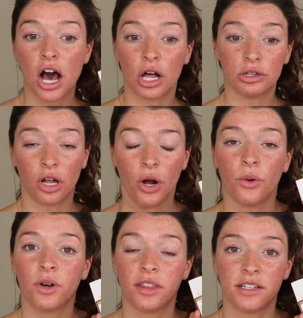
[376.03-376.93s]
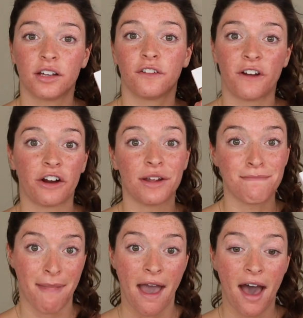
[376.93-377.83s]
alone, these are very
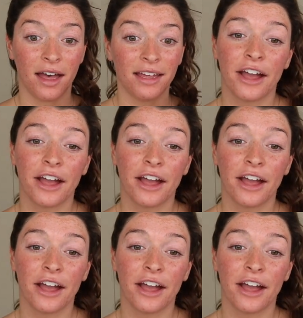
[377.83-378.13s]
matte.